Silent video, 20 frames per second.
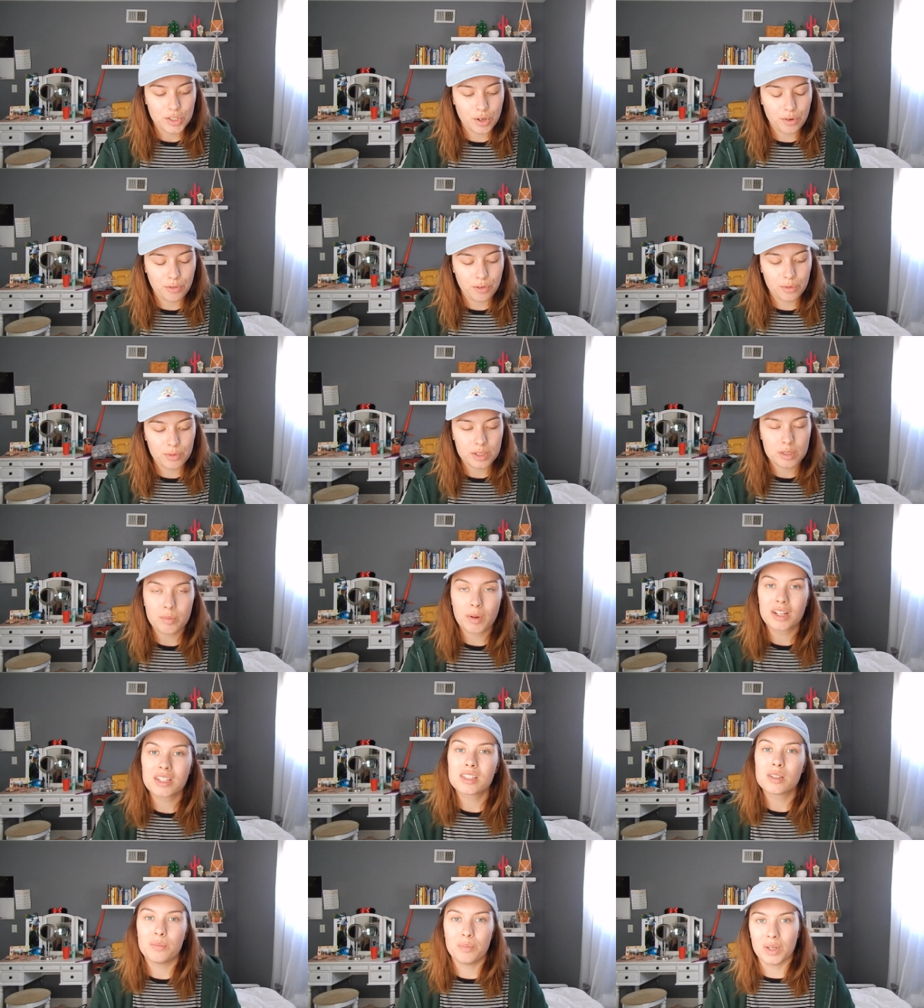So for
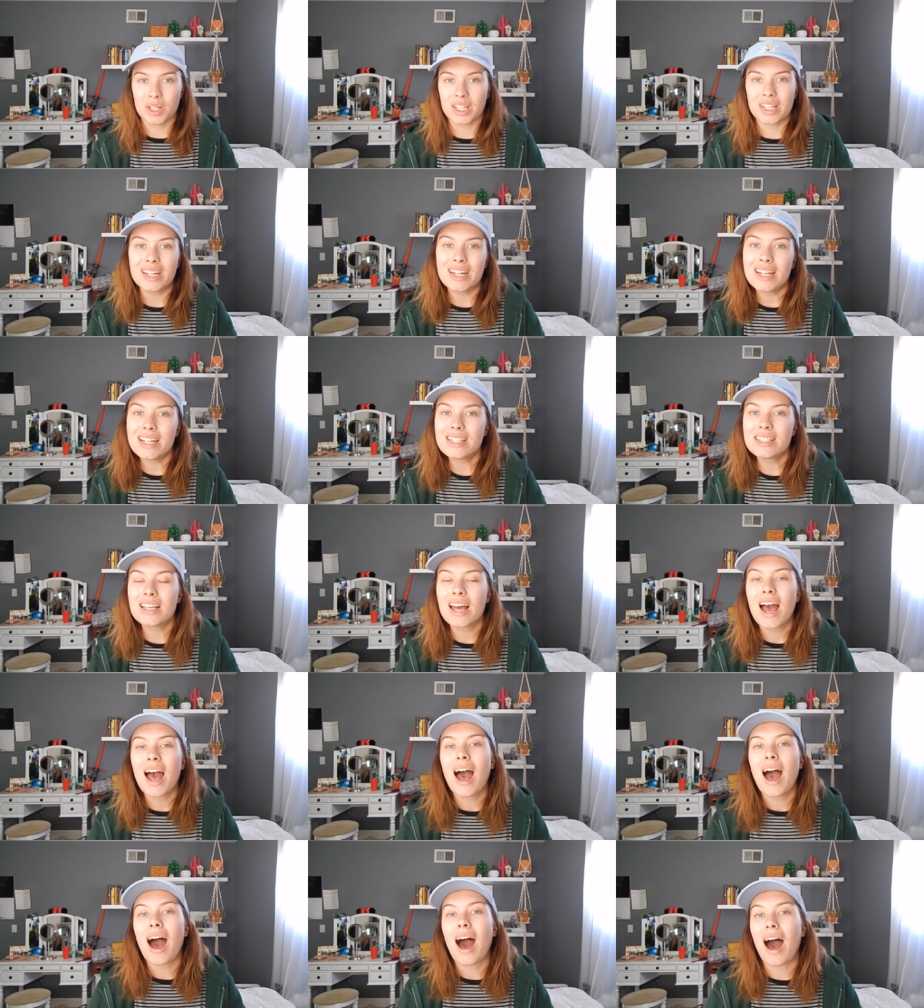
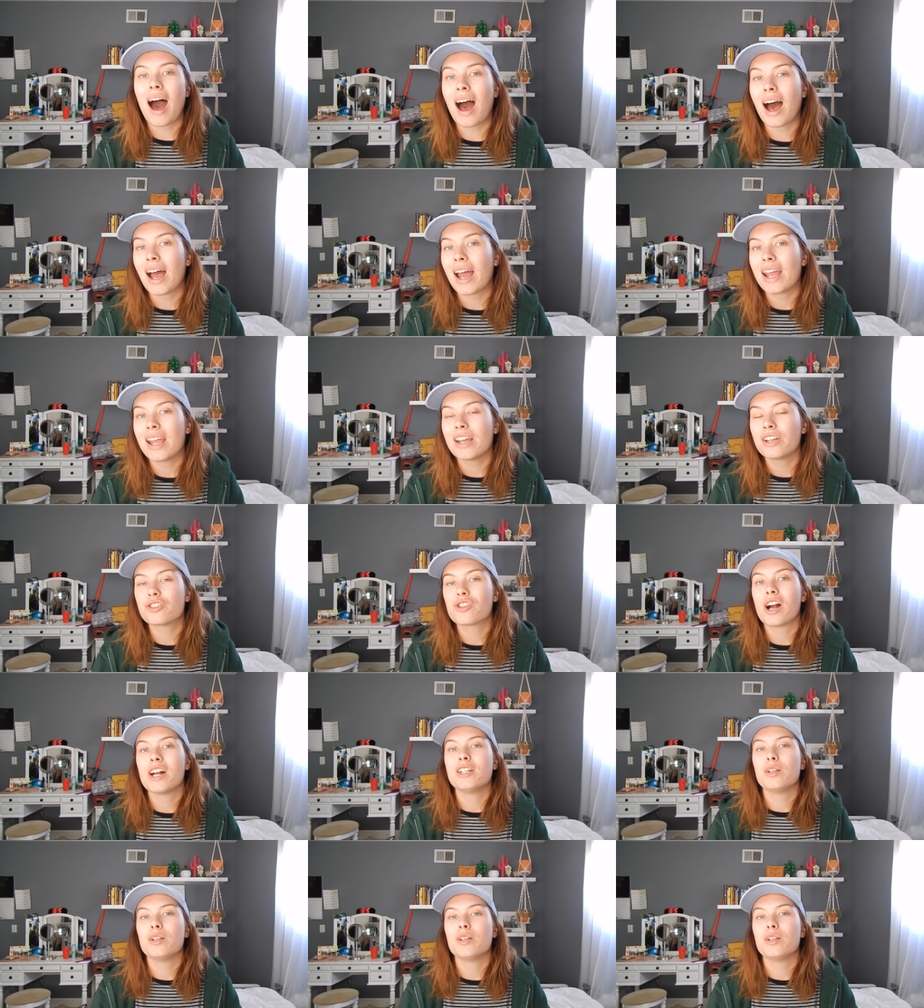responsibilities, I